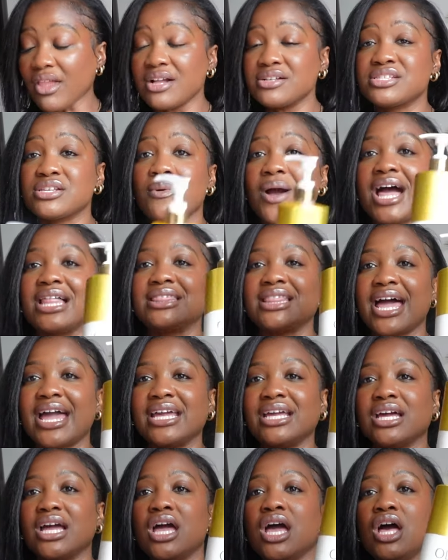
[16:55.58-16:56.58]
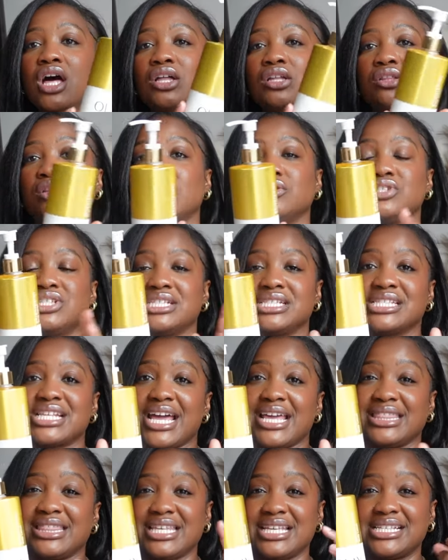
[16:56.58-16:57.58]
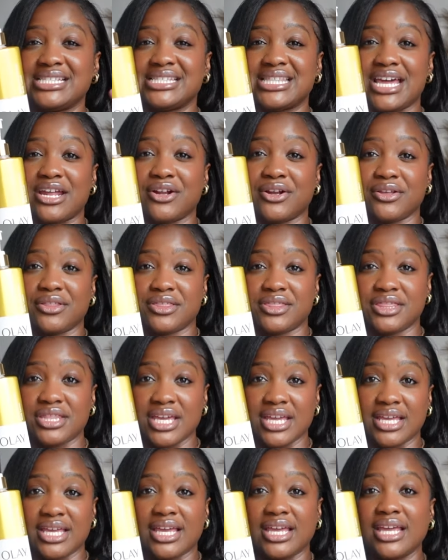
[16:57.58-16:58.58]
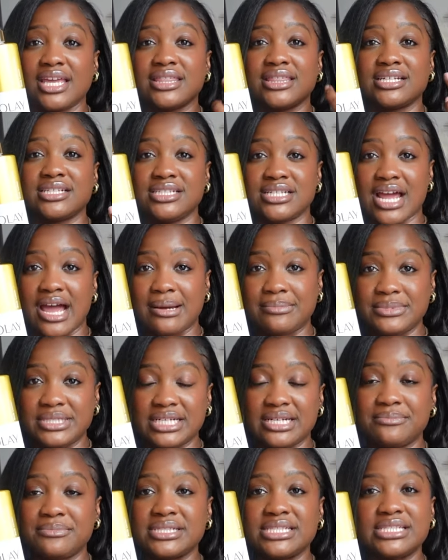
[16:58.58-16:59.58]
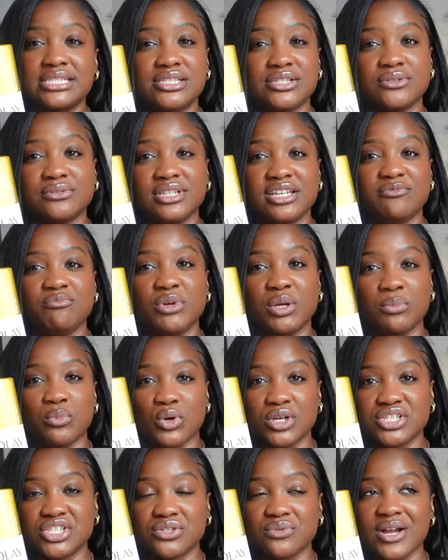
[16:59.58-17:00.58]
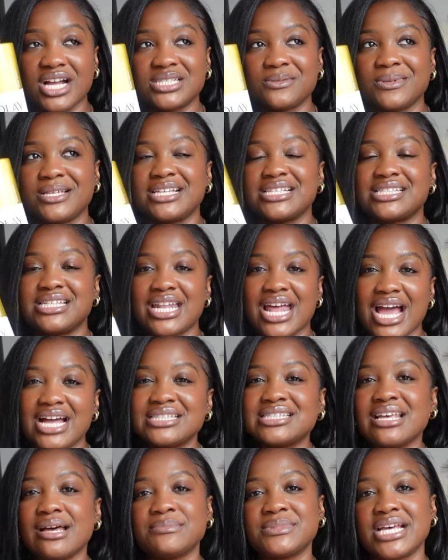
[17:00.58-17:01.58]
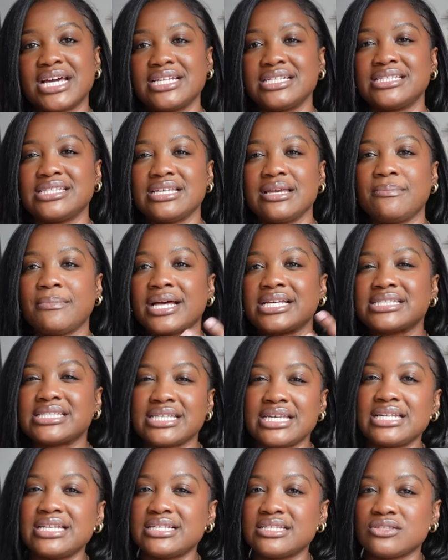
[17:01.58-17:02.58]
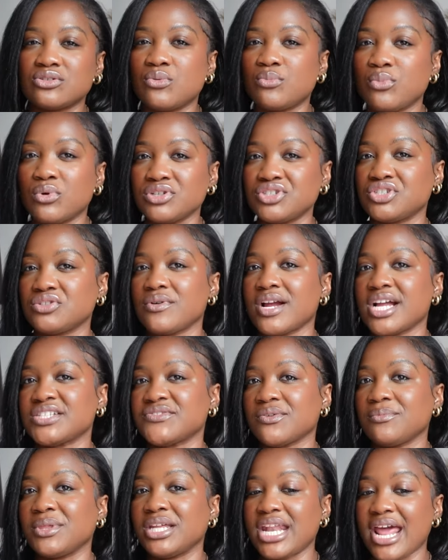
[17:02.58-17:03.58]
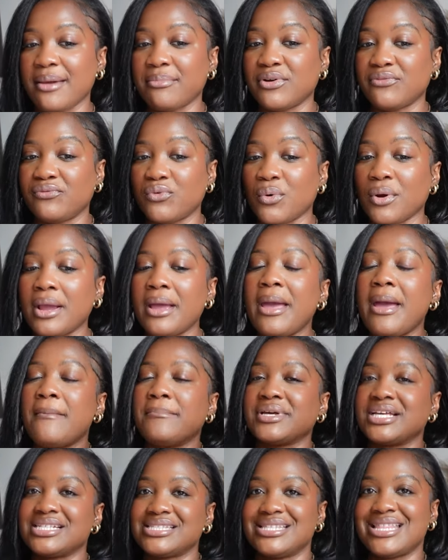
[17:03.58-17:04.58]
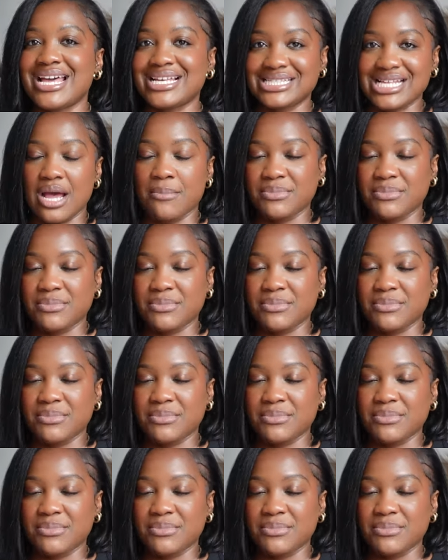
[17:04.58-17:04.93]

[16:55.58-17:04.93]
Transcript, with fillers: So I like lotions like this that are thick and get the job done but still leave me moisturized, because 9 times out of 10 my skin is still moisturized from the night before, because that's how